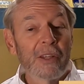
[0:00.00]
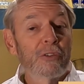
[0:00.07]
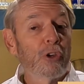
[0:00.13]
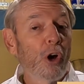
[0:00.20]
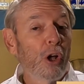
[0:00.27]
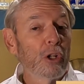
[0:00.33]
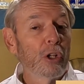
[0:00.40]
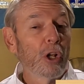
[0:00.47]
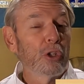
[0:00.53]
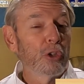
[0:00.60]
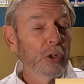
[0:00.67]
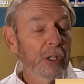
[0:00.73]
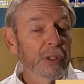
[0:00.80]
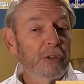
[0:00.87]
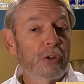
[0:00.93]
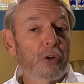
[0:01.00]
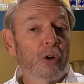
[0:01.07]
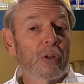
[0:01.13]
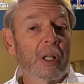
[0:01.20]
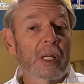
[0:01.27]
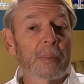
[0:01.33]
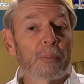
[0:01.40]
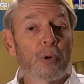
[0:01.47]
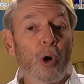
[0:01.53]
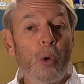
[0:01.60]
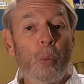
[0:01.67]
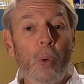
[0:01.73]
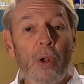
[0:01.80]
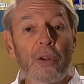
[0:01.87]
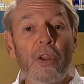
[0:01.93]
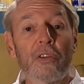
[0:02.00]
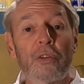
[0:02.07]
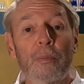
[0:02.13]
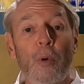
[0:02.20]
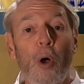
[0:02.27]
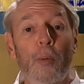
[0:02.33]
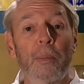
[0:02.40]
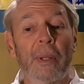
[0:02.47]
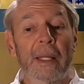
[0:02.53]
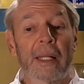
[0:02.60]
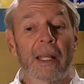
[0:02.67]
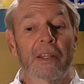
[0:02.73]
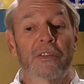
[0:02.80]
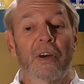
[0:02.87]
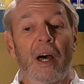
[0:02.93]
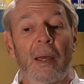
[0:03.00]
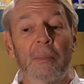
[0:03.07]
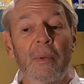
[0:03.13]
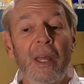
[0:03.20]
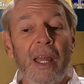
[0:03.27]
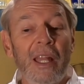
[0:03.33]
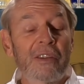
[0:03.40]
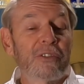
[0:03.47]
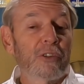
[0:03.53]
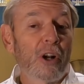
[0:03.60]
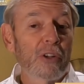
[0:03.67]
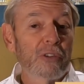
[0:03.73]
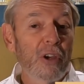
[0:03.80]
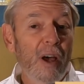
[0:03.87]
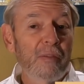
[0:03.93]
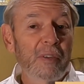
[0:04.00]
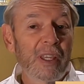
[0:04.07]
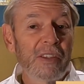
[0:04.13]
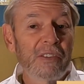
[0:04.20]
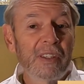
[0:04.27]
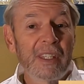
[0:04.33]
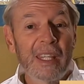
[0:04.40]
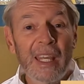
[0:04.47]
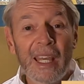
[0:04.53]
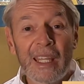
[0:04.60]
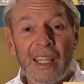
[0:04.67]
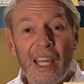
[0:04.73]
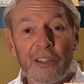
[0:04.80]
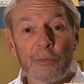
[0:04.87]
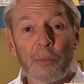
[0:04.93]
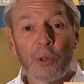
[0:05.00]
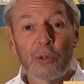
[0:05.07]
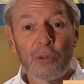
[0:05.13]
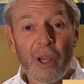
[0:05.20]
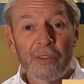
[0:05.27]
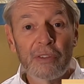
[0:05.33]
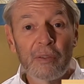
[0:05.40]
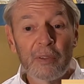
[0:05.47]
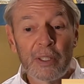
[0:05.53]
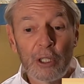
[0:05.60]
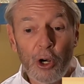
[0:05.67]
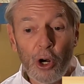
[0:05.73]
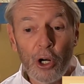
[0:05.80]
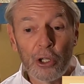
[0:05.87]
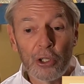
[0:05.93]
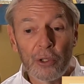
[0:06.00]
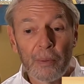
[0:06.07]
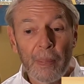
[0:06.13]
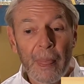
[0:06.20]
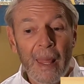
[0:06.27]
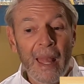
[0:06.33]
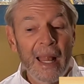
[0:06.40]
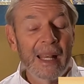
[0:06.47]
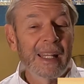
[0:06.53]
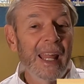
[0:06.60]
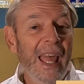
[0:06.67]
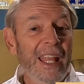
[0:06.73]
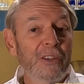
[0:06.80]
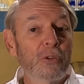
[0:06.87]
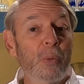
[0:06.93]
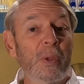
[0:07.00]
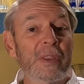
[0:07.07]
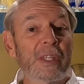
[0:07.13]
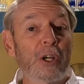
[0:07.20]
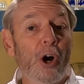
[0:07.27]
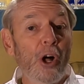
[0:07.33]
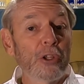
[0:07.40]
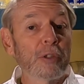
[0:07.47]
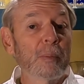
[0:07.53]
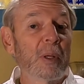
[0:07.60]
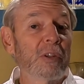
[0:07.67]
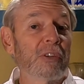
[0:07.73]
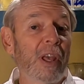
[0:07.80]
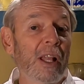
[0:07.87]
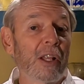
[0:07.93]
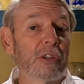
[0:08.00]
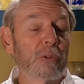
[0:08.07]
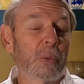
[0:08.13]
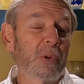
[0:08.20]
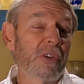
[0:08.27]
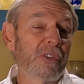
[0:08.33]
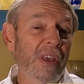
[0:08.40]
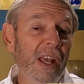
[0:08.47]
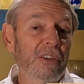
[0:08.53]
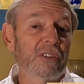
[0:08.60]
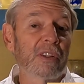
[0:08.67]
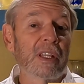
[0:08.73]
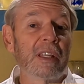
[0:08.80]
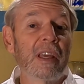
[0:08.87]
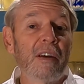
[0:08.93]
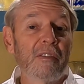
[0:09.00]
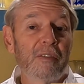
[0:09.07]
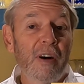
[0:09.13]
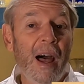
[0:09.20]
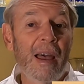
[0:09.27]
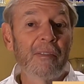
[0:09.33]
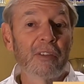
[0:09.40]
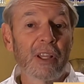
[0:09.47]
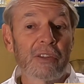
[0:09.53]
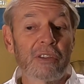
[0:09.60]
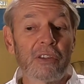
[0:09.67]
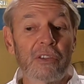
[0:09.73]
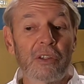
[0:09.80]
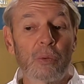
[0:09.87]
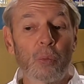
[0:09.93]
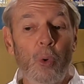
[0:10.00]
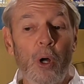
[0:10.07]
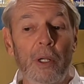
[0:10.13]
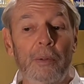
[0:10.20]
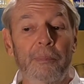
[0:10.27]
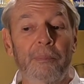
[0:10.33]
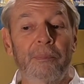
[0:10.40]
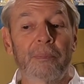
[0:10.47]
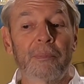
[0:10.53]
It's called Learning to Cook Like a Pro One Small Plate at a Time. It starts off easy, it gets progressively harder, and it ends with the ultimate challenge, which is actually five lessons in one.